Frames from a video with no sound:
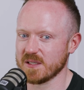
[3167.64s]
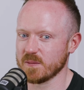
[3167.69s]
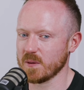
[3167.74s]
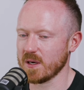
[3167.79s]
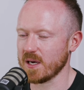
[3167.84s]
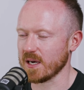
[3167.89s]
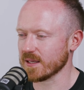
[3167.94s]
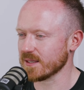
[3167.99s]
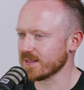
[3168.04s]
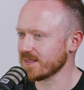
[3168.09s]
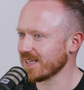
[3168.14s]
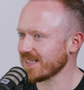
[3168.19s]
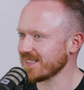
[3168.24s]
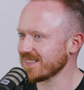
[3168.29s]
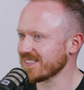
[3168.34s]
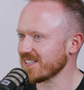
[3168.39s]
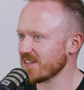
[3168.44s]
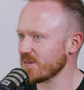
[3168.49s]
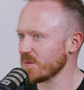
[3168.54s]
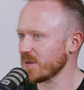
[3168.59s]
to work? The
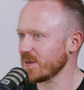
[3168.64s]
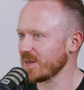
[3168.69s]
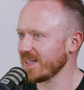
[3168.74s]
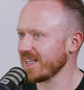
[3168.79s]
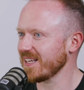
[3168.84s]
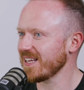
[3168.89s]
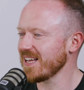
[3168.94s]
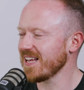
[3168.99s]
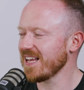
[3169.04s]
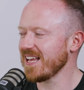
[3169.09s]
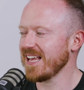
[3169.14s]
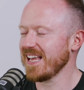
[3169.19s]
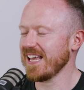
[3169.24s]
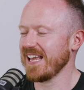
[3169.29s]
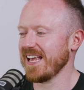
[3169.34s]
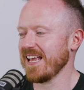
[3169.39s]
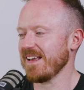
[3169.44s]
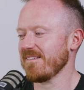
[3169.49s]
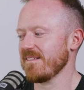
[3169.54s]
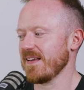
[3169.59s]
second ceremony,
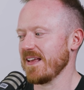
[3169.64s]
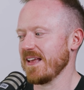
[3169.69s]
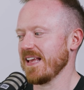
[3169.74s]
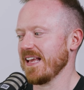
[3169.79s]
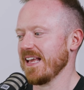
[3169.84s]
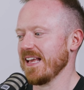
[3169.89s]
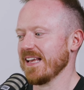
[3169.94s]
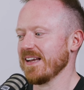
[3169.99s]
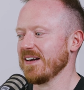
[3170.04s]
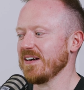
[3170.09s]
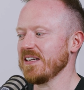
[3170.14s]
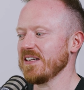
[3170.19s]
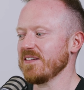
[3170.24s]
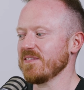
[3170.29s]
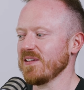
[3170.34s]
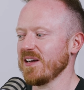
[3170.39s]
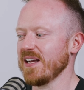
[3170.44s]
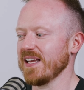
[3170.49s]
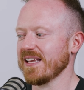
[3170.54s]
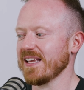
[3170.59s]
it kind
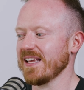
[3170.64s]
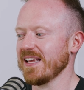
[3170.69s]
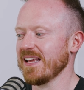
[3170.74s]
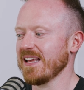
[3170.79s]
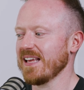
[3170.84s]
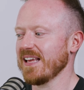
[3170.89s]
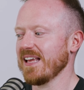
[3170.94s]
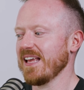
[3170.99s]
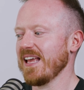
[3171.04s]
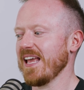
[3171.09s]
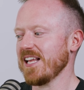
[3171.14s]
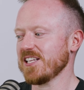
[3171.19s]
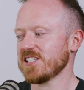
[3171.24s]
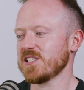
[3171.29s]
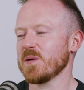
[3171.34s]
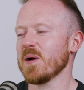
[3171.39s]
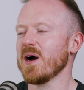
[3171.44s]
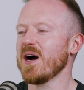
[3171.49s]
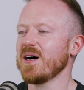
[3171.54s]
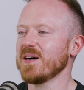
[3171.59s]
of like
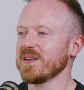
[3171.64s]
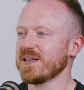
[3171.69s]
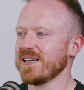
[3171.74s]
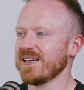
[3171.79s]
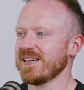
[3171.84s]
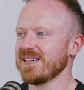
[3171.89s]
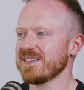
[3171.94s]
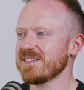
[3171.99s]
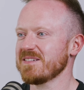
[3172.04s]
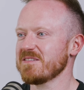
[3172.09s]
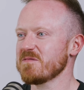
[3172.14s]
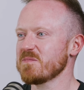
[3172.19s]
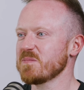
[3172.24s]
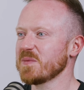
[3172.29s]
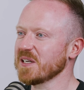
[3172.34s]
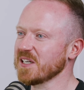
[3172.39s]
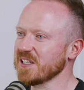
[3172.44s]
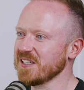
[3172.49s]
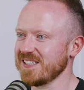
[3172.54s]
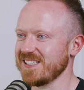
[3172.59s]
hits you harder
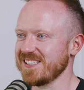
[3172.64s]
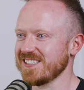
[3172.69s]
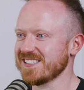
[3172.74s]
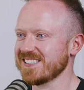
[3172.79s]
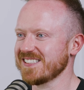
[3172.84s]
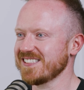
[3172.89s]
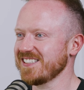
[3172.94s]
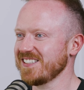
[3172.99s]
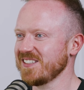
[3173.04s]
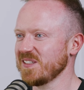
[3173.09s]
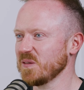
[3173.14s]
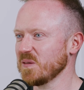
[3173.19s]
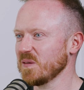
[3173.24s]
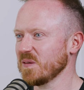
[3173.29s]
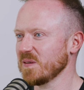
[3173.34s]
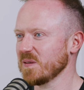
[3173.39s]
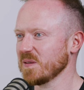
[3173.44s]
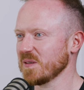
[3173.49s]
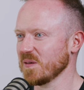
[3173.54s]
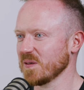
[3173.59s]
because
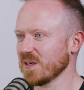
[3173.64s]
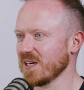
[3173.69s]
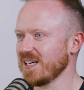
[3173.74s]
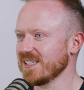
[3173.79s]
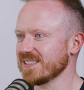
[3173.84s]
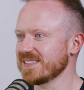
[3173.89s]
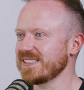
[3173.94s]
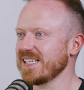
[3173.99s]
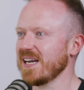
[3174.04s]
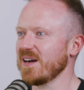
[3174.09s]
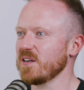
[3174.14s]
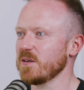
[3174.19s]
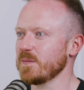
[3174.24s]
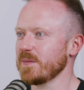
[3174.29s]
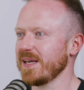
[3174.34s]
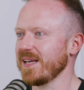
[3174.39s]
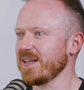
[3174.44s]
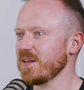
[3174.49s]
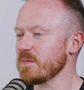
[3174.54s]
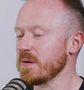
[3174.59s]
your guard's down a
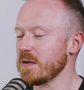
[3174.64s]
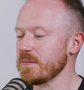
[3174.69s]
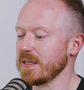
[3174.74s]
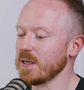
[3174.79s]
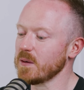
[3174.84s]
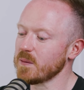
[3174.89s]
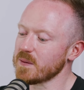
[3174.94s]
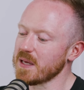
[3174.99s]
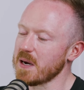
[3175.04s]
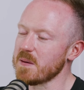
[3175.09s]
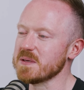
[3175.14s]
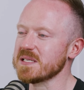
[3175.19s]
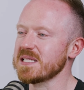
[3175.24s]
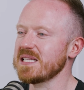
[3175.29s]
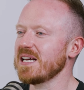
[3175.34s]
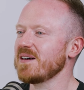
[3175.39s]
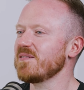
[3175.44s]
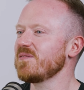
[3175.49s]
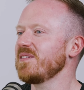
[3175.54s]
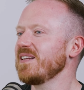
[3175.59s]
bit. You might be like, oh, that was
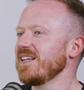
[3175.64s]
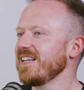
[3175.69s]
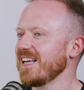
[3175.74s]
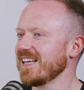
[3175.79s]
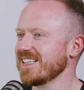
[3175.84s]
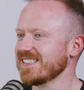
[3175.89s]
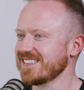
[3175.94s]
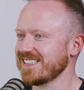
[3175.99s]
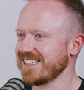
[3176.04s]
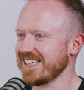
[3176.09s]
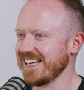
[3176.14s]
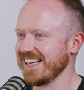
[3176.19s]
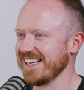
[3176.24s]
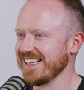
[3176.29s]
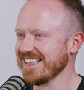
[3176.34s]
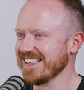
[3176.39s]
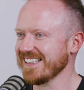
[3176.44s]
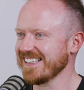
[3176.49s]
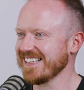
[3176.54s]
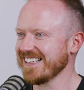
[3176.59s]
lovely
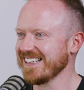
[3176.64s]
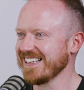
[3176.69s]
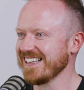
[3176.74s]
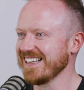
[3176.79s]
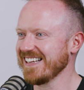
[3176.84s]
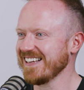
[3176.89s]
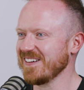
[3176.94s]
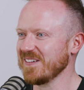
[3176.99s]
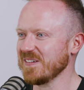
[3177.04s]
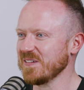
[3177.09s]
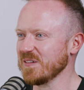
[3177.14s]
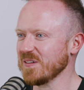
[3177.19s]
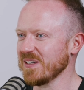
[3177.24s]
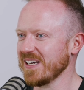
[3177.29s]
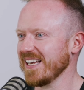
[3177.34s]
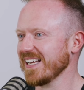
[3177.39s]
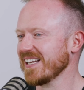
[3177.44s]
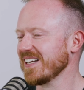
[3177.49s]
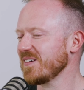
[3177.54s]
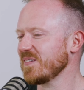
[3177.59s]
yesterday. Or
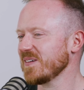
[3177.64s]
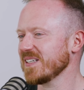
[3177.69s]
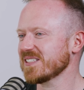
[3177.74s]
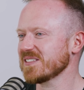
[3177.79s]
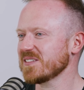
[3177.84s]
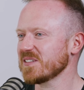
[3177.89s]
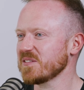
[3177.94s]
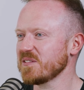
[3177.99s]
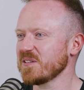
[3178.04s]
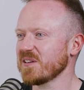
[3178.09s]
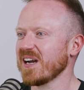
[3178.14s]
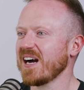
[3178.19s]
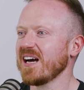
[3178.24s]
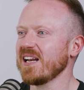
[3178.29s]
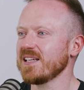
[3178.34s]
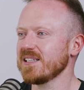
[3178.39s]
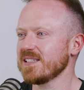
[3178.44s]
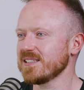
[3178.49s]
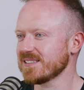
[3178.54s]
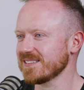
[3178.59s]
like, oh, I saw a few
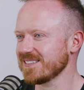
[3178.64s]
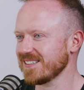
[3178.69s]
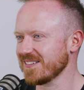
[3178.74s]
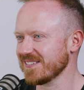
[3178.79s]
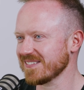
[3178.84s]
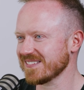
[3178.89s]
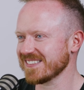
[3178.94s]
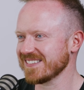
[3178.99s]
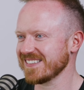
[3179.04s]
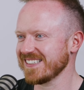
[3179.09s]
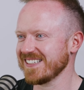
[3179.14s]
colors and I saw,